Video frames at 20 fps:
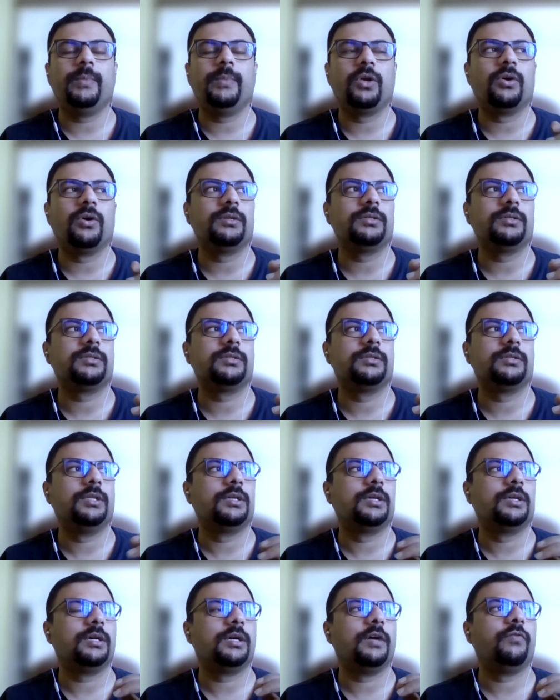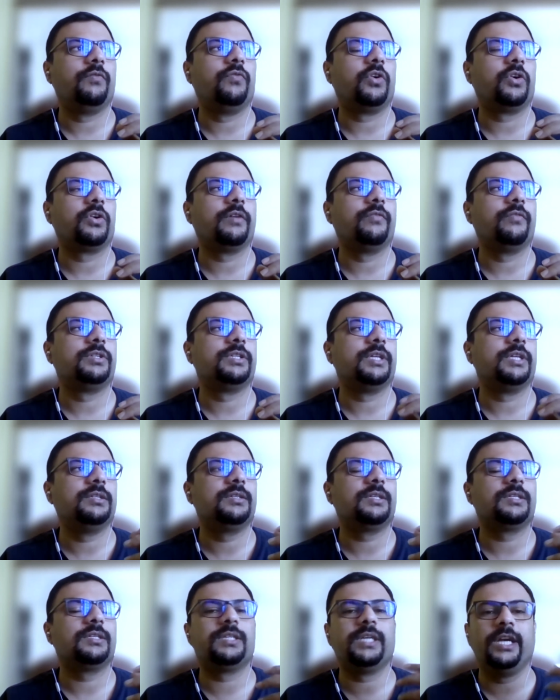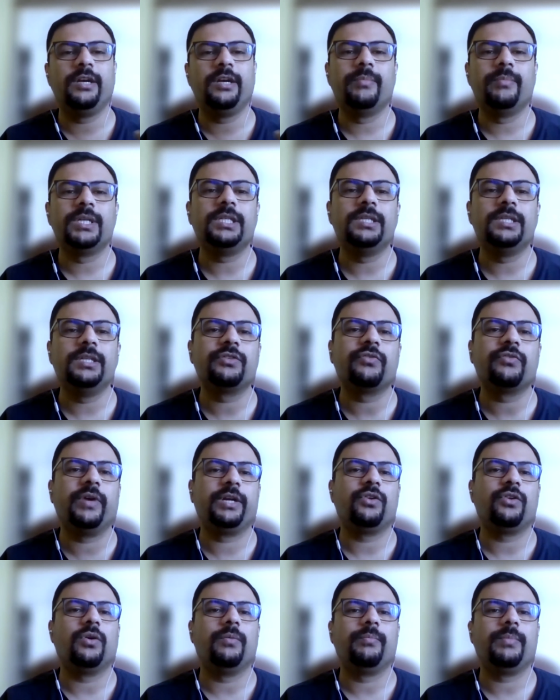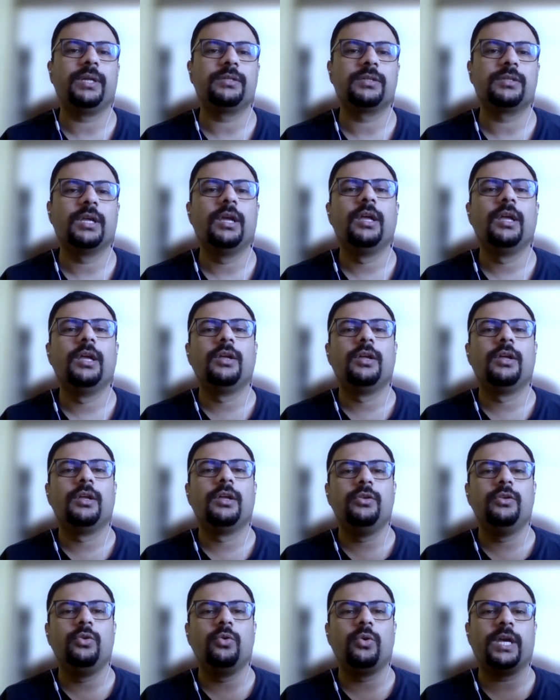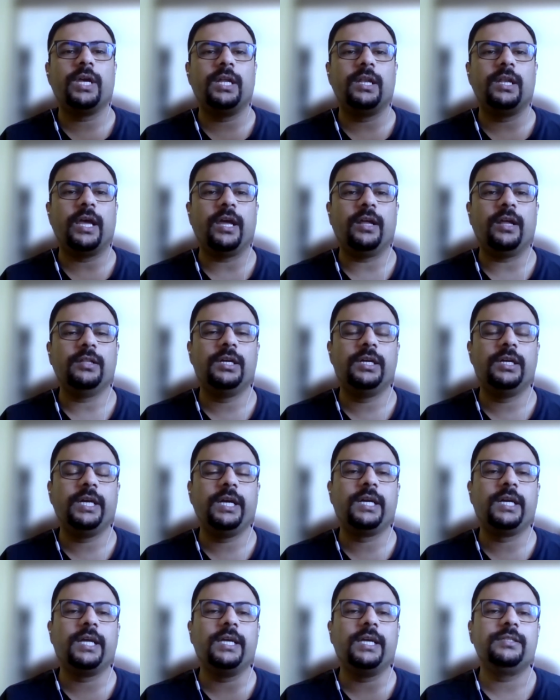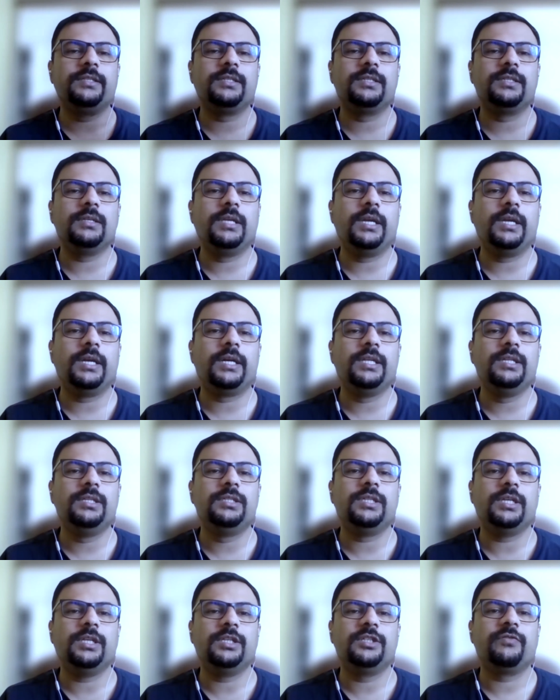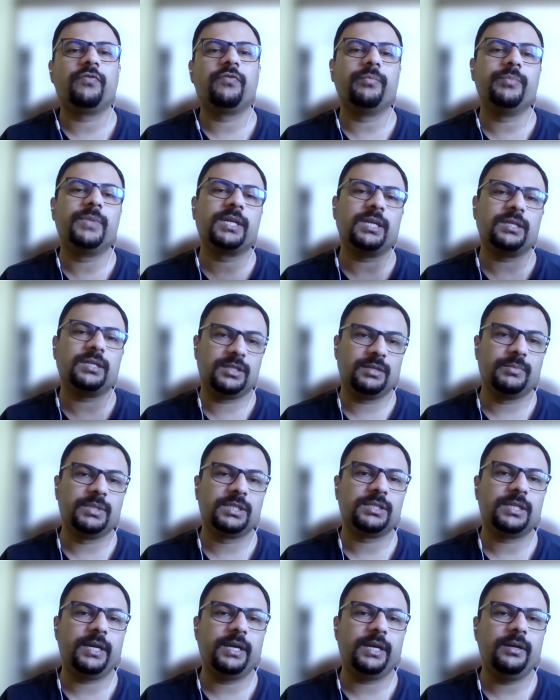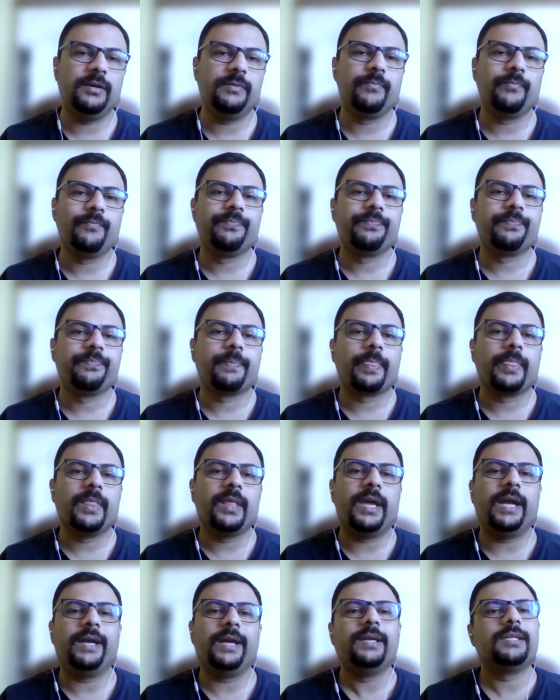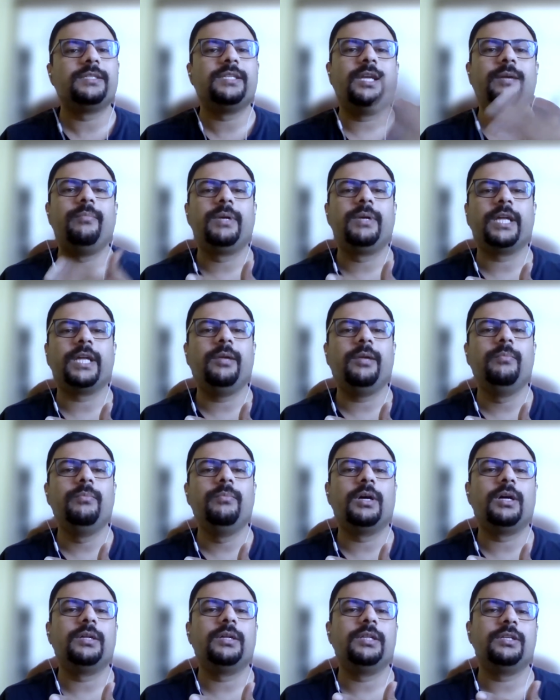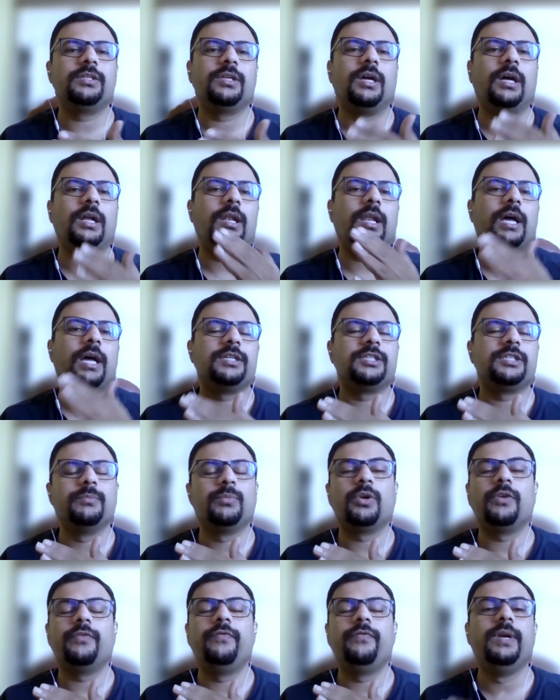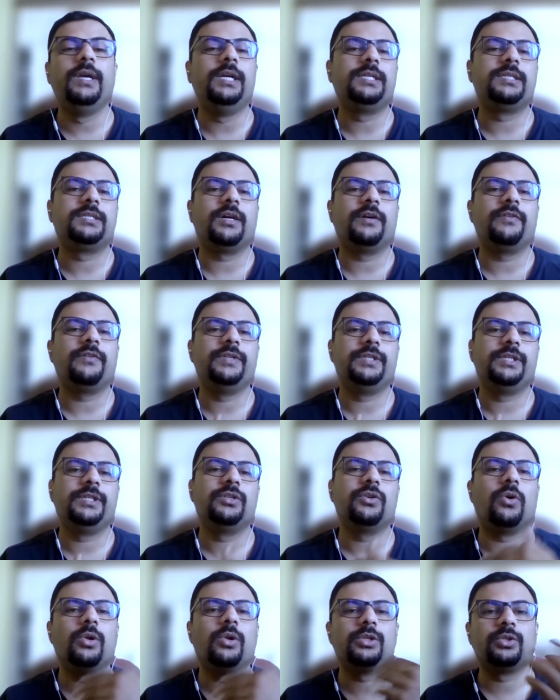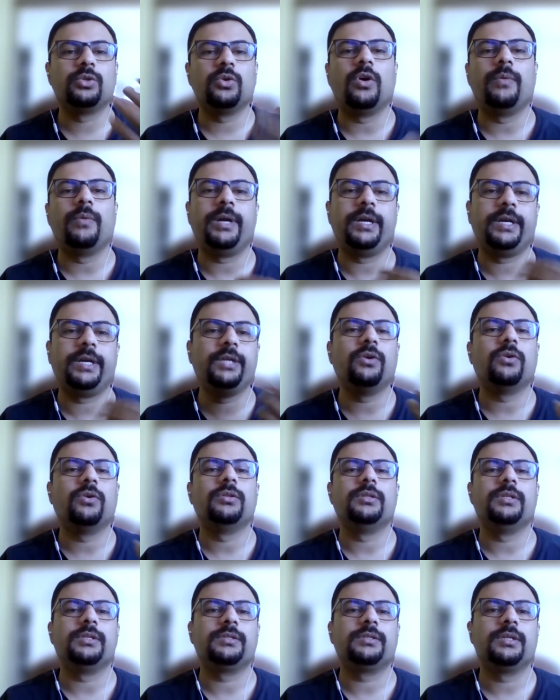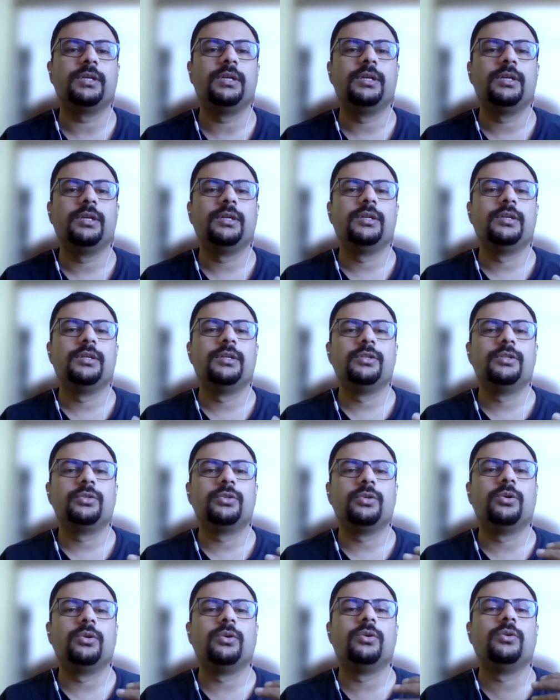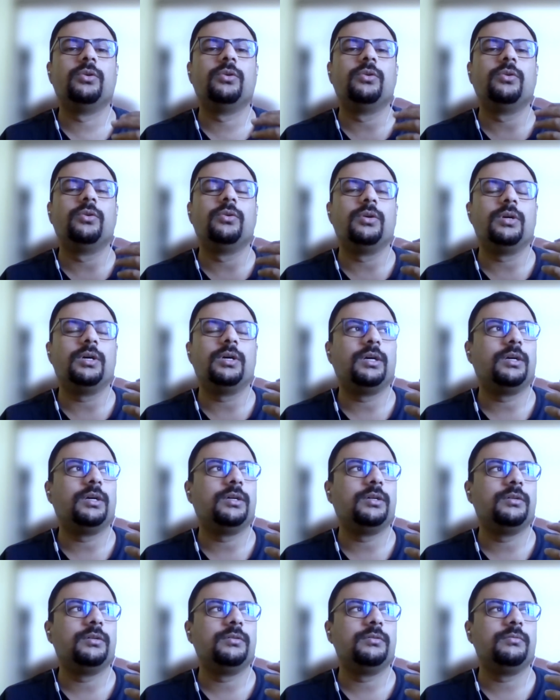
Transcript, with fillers: because the, what I would say is the state machine is quite complex. You can the data is getting changed from the customer side. At the same time, uh, there's a large number of field staff which is also operating on this. So uh,